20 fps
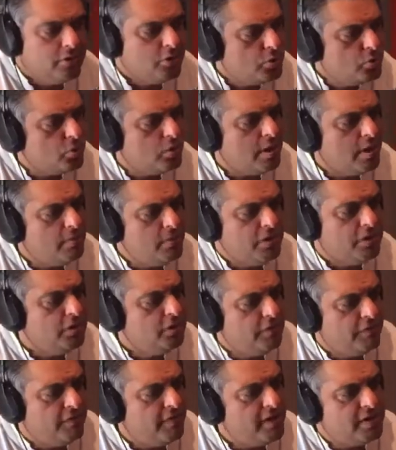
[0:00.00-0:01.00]
So you come out
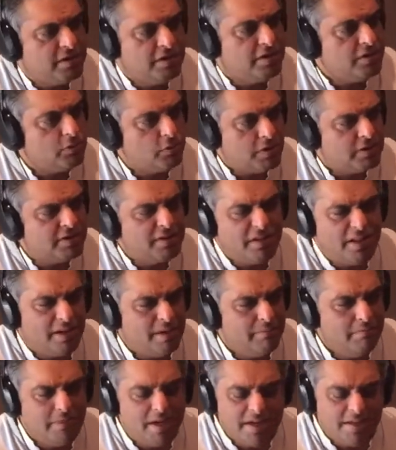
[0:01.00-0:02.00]
and your friend says, wasn't
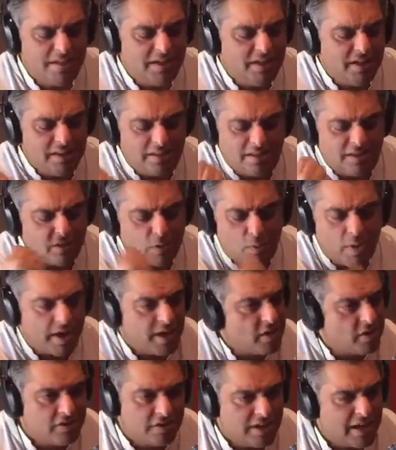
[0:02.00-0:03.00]
that amazing? Isn't the
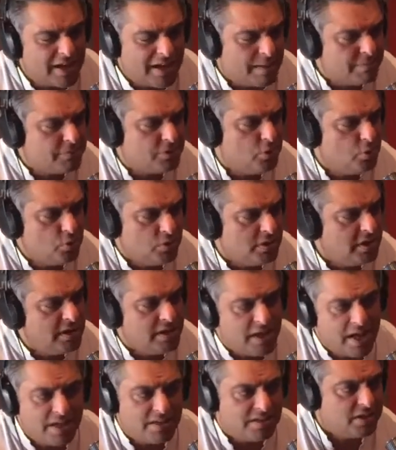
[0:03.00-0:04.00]
White House like absolutely
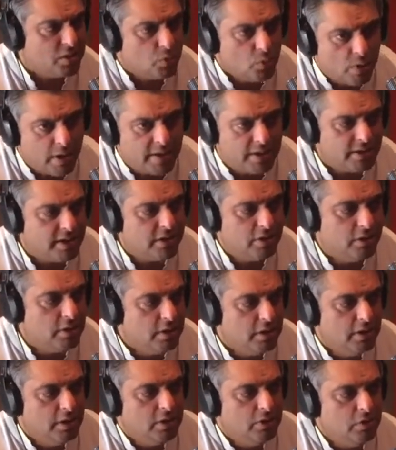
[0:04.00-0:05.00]
nice and white? And
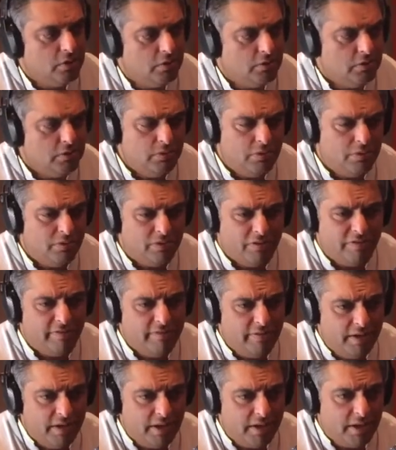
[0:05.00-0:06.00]
you go, no, not
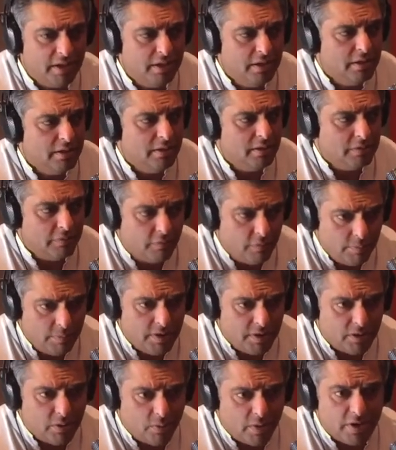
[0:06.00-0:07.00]
really. For
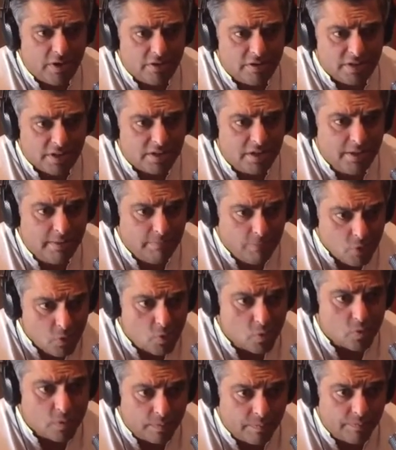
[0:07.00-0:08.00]
me, the White House is actually
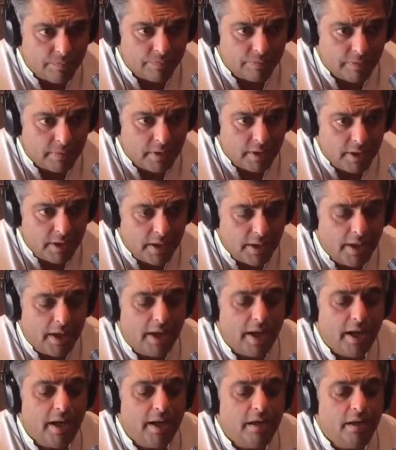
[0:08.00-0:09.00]
blue.
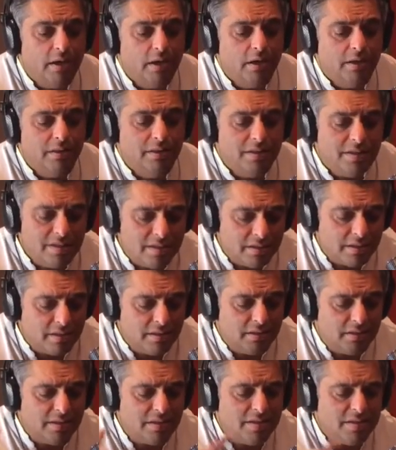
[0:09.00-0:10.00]
And
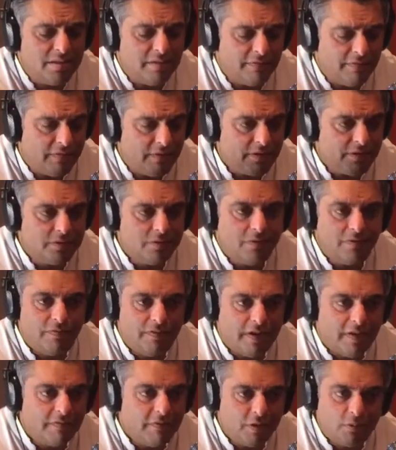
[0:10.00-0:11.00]
this is the filter
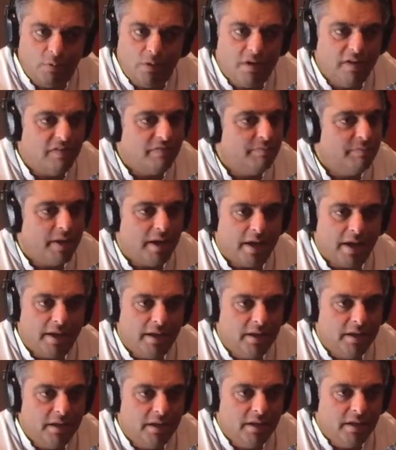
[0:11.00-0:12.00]
of life that we live by.
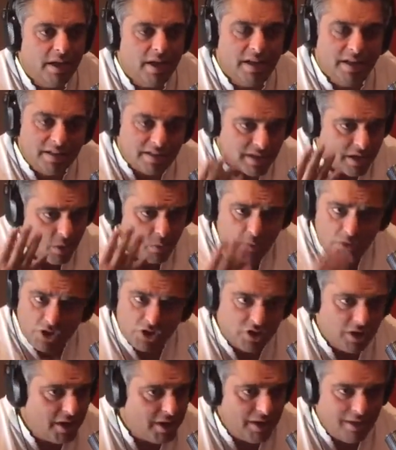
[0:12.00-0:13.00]
And it's our
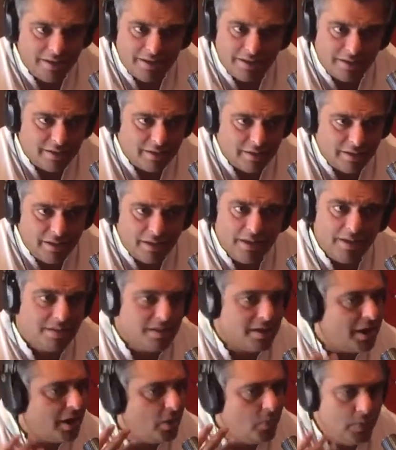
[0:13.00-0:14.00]
shade,
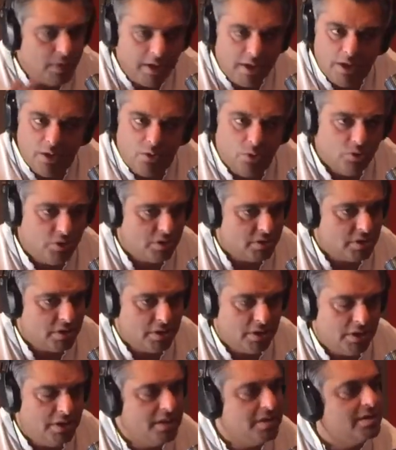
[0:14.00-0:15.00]
it's our
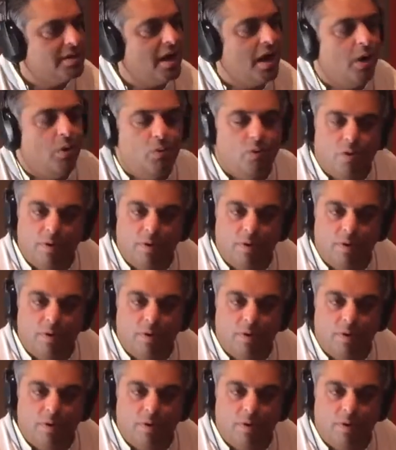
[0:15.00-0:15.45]
illusion, it's our